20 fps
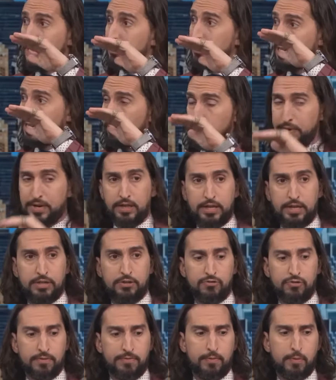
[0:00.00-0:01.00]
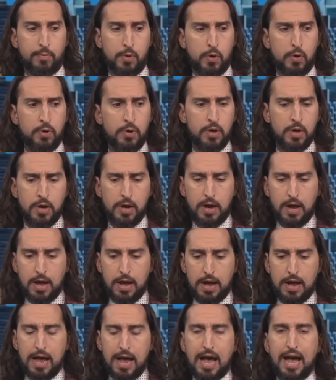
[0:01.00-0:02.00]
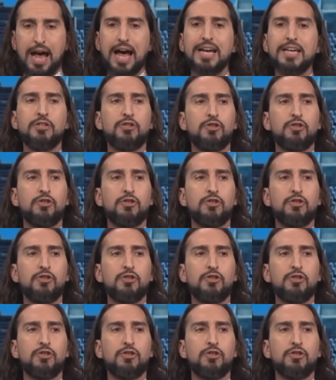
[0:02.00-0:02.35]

it's ever been in the history of football. I